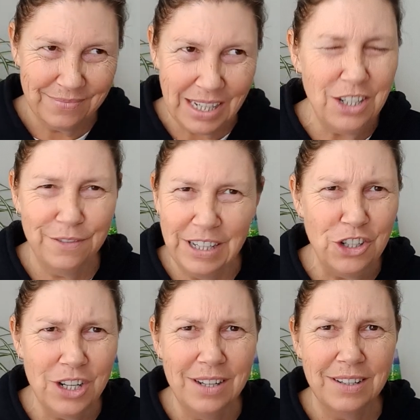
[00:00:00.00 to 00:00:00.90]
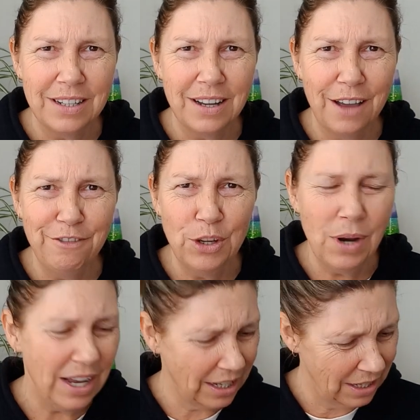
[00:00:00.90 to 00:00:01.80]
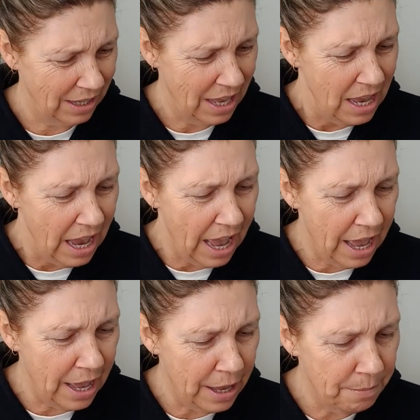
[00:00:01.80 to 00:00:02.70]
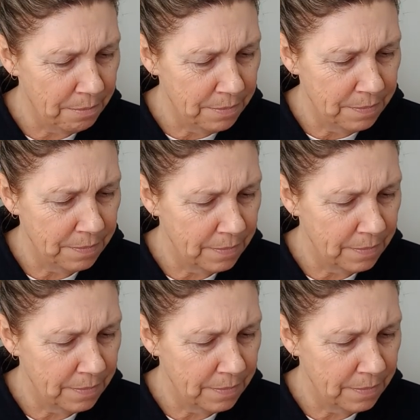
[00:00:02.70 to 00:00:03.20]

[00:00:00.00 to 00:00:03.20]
intervention, I feel like. Um,